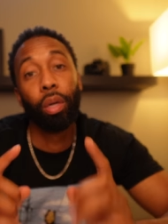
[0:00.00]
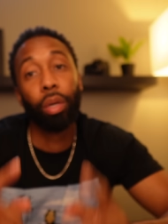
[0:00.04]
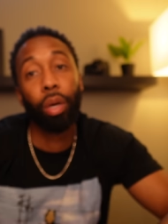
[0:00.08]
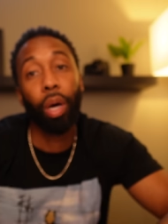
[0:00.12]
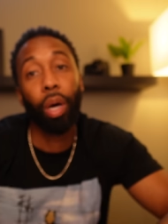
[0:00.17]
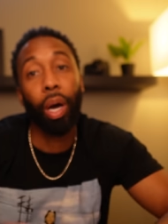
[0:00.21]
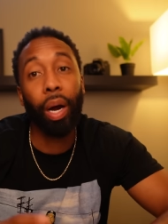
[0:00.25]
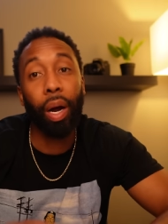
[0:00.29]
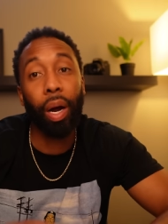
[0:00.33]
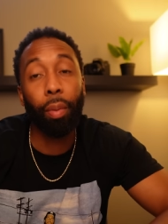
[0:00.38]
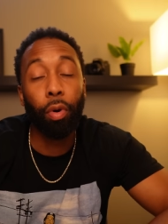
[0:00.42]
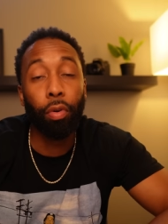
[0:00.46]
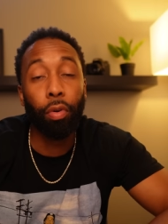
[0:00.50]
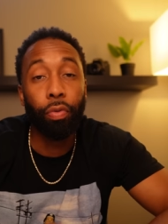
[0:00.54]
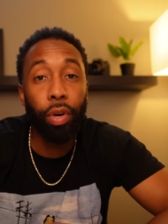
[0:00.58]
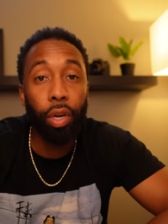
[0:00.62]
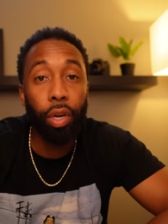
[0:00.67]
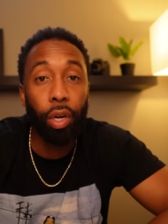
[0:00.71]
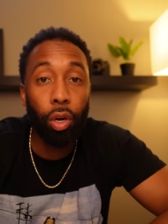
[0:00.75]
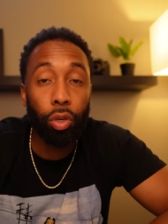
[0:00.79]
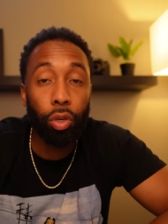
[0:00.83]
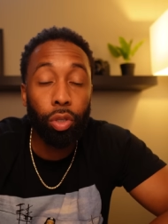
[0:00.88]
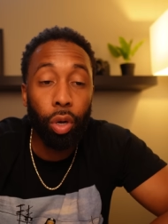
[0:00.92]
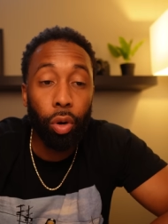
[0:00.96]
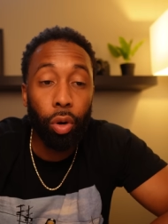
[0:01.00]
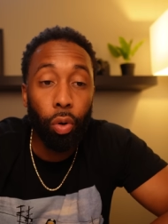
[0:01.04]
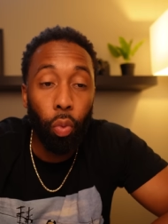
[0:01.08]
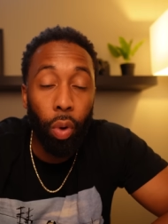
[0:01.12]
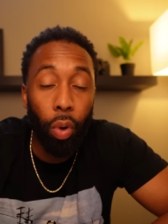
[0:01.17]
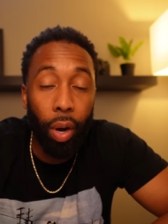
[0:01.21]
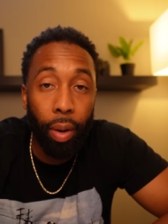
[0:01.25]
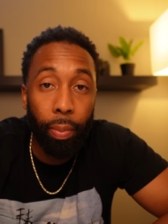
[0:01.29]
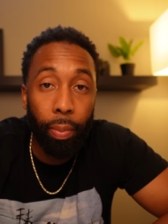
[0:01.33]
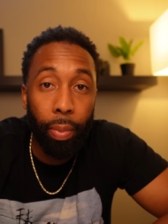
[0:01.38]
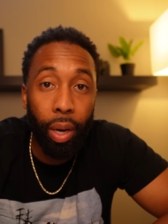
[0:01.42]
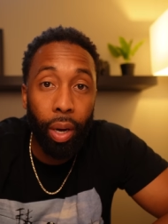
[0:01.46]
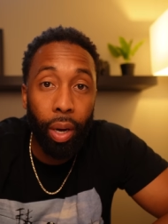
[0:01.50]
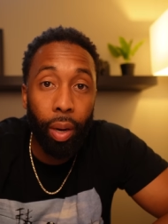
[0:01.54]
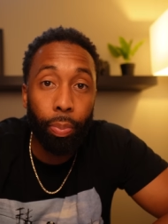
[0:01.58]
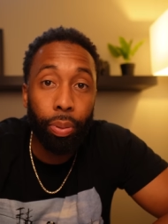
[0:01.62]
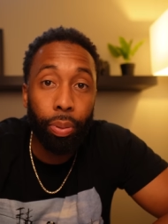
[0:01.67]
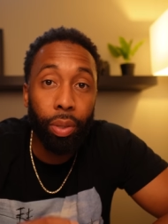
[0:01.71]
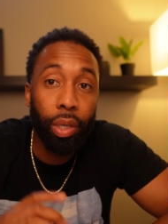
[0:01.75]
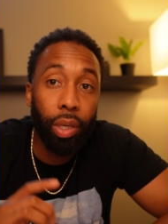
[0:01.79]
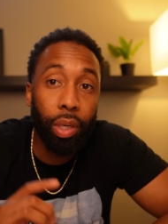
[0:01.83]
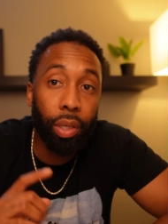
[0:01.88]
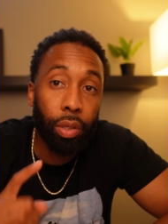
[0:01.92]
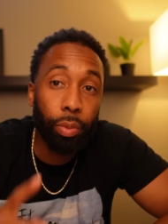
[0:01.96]
I got more videos on the way, man.
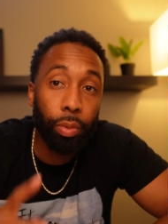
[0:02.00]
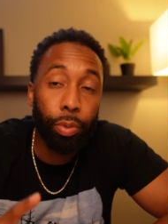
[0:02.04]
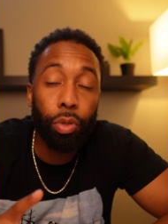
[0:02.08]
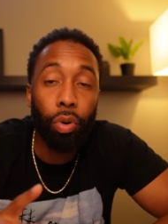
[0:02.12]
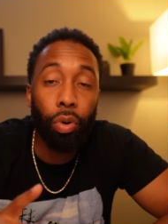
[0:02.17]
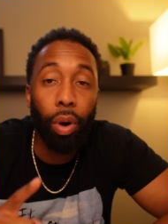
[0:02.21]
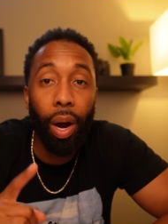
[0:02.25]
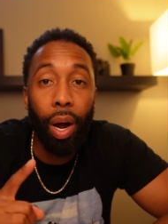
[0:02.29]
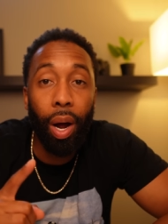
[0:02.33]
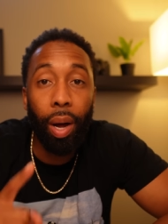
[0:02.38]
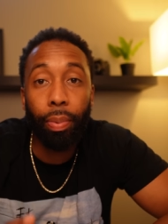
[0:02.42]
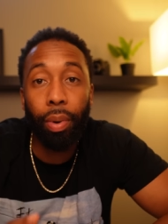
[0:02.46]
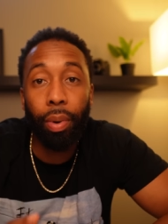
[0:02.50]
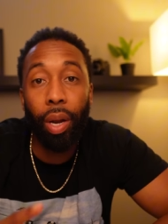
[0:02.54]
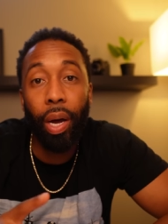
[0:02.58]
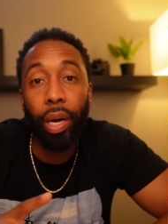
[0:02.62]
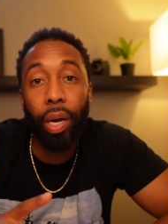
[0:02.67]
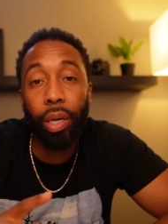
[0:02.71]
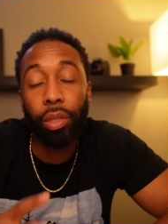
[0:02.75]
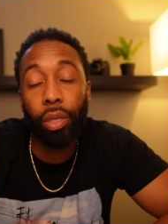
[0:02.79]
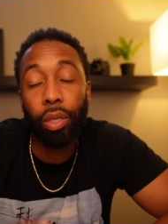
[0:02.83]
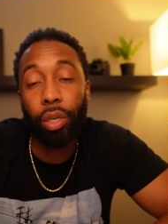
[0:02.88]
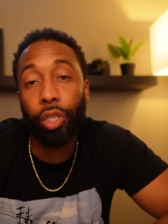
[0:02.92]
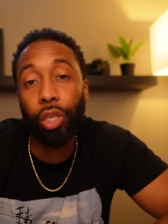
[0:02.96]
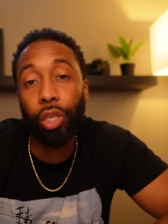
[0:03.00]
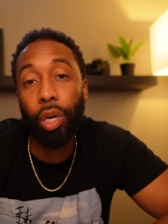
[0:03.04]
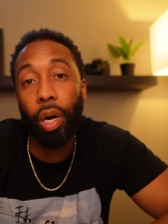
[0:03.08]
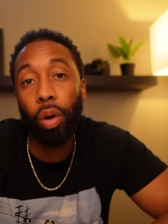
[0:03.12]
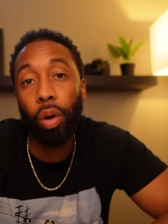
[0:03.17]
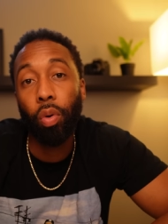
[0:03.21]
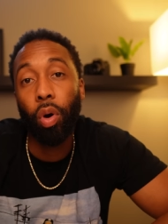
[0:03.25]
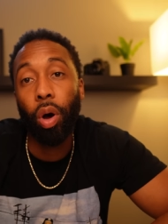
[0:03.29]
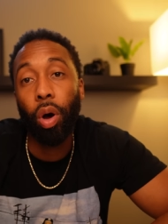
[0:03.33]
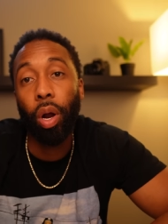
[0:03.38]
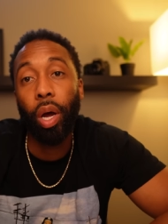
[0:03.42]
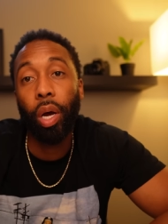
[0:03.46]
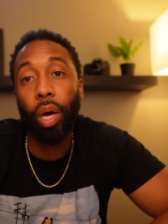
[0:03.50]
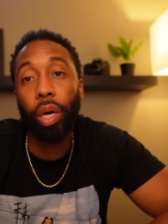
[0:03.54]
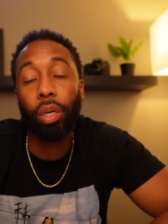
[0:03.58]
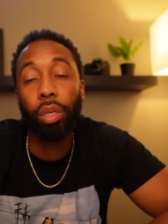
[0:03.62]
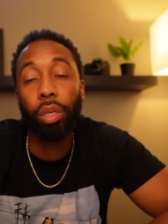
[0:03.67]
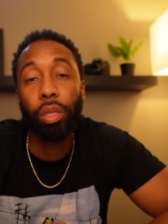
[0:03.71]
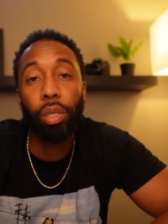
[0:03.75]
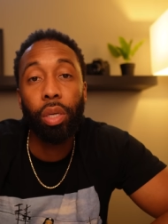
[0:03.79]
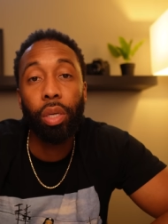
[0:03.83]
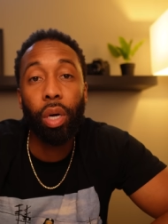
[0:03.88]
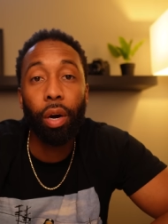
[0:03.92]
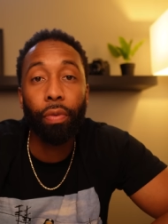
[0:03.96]
Please subscribe, like to the channel, all that
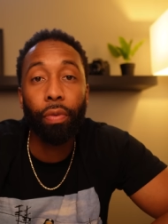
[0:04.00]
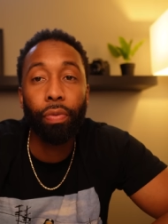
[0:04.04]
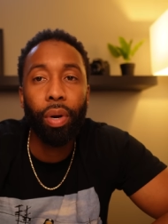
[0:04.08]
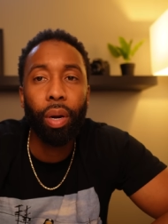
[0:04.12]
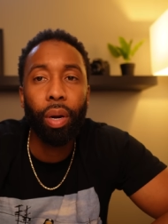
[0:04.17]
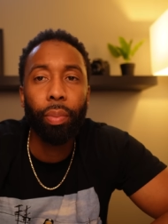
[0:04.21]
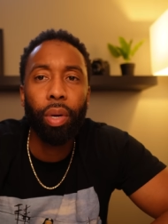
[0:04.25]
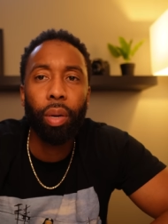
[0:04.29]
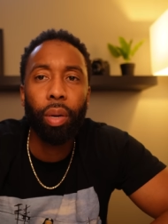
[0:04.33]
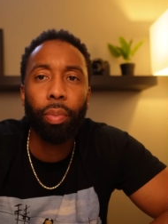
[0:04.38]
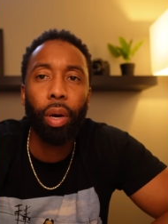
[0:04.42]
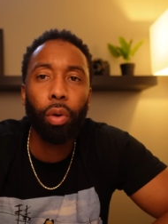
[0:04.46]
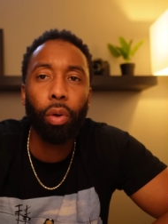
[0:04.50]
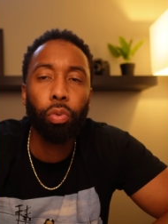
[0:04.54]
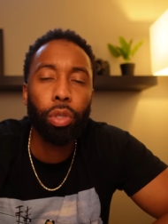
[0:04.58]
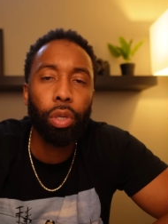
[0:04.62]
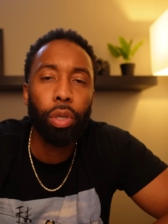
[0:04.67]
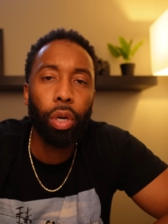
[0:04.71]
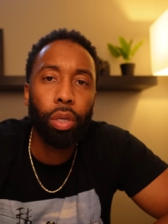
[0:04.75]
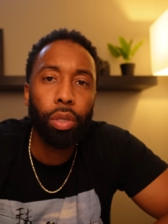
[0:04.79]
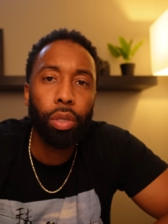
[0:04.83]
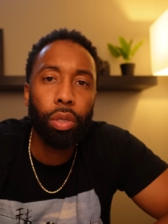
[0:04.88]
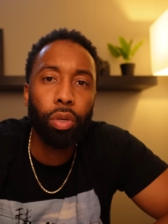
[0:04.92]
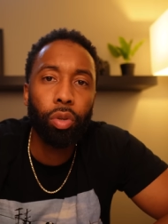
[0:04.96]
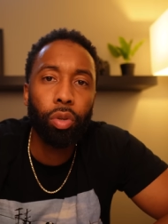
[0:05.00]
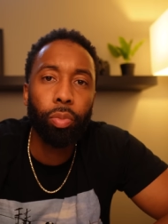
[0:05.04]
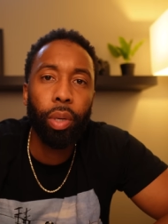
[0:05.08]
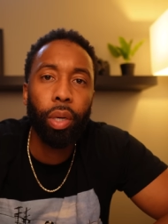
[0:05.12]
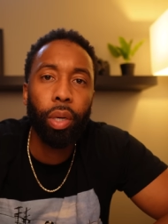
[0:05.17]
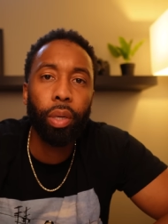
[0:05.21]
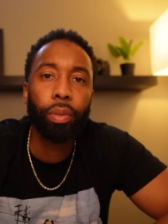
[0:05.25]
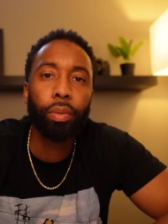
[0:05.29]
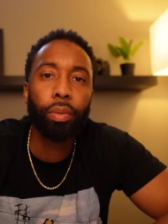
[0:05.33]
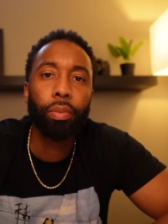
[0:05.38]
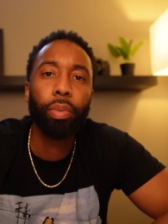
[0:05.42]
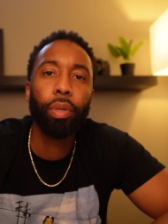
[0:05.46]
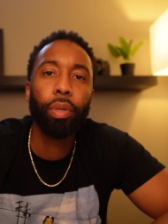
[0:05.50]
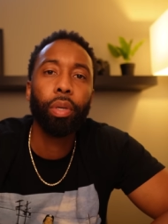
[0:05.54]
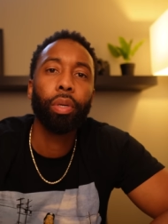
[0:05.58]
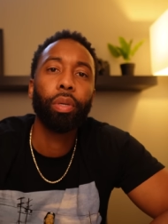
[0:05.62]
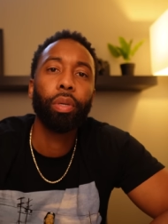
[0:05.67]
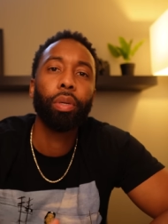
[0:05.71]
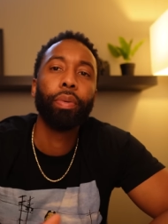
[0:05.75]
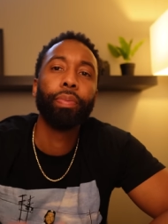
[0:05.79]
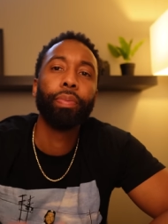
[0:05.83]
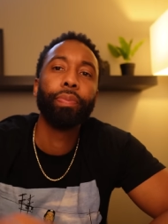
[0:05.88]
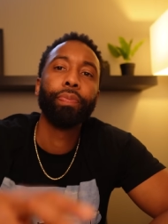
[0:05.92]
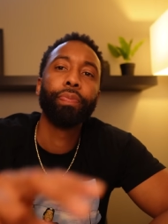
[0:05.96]
good stuff. And I'm going to get back with y'all soon, man. Peace.